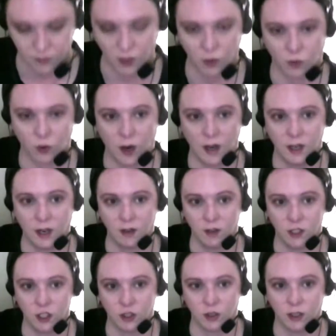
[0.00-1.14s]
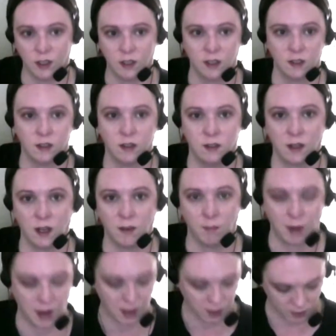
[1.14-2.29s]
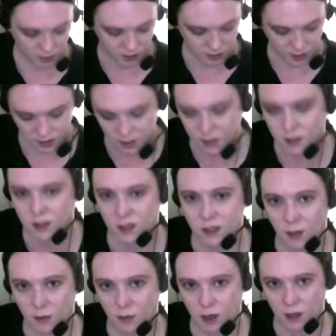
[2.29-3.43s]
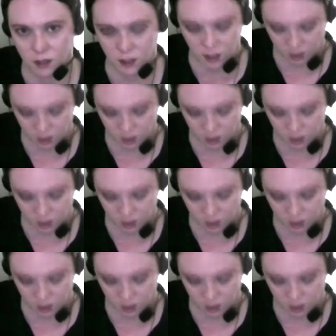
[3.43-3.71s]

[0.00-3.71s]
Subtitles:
right down the strings, same pattern. It's just the same kind of deal.